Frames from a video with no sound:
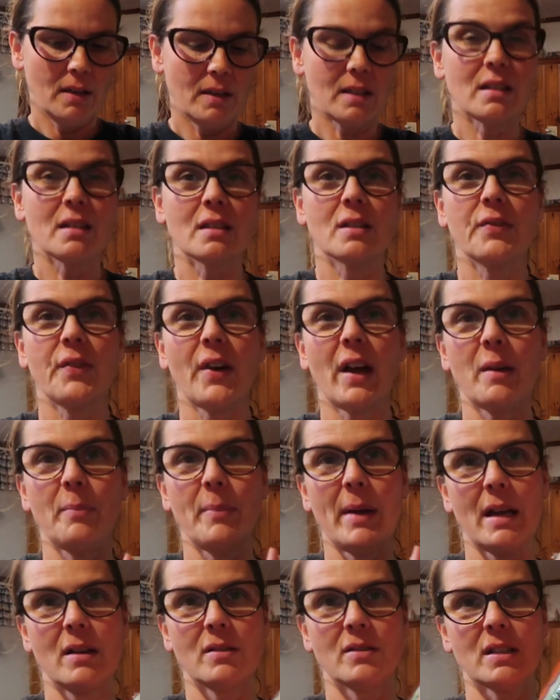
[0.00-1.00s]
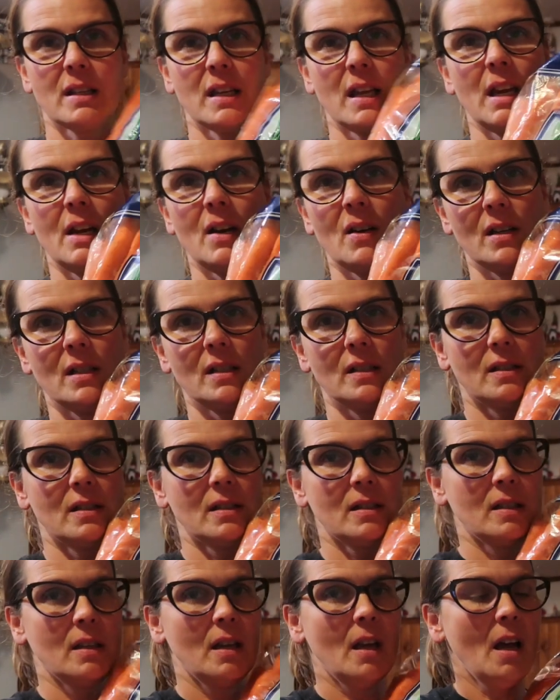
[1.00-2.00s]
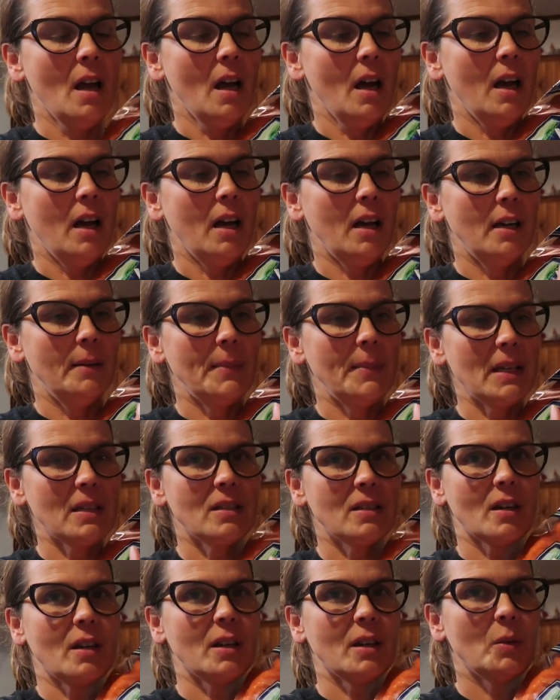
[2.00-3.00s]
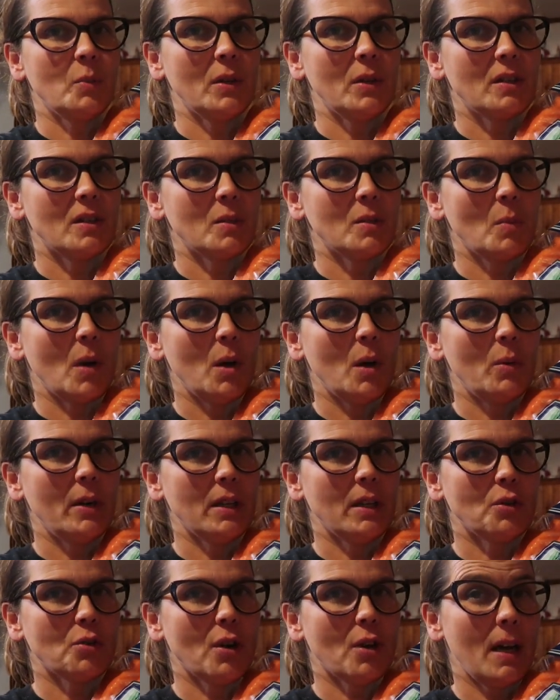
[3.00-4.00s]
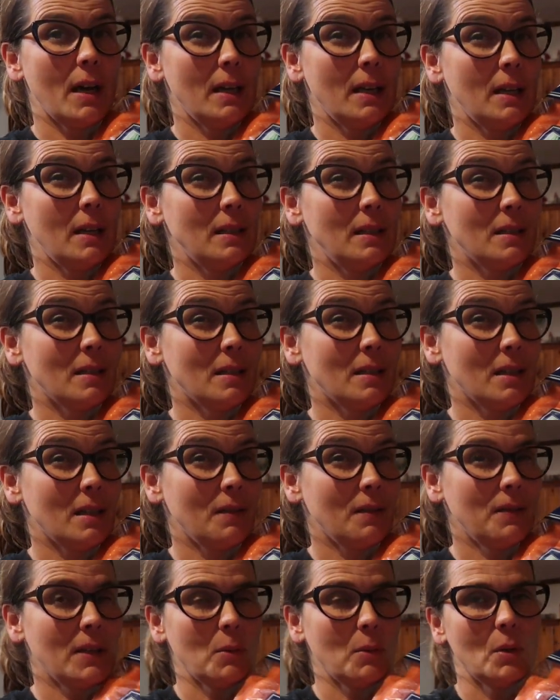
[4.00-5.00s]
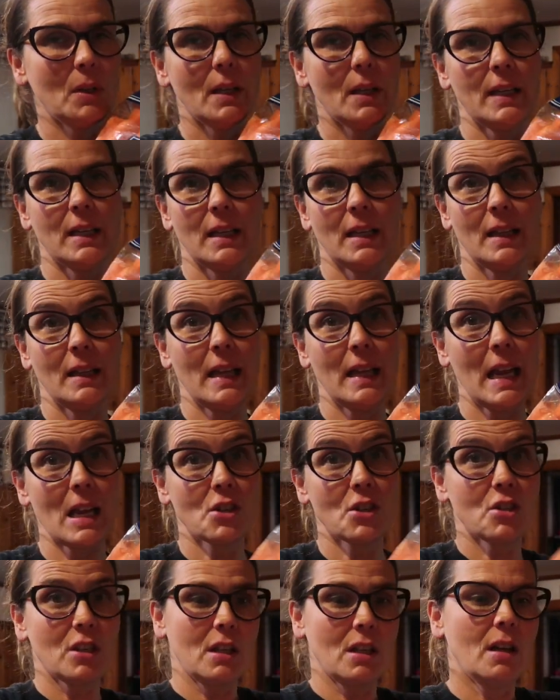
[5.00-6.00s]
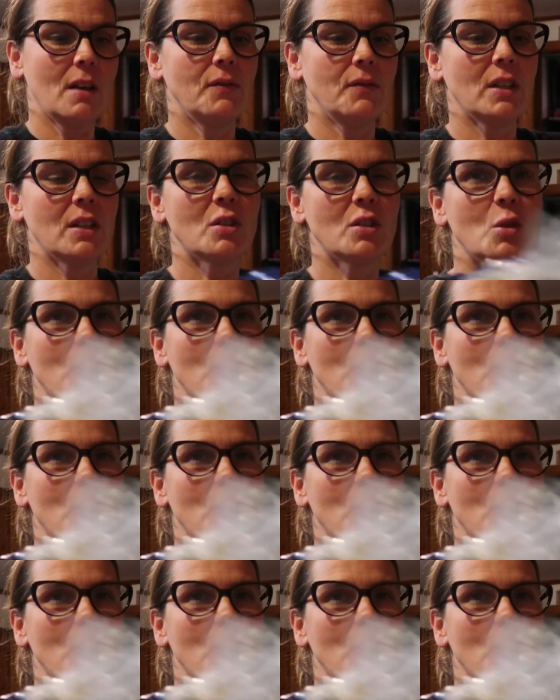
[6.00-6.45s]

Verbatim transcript: This is five pounds of carrots. Um, I started with a small one and tried it and to see if they would like it and they actually loved it.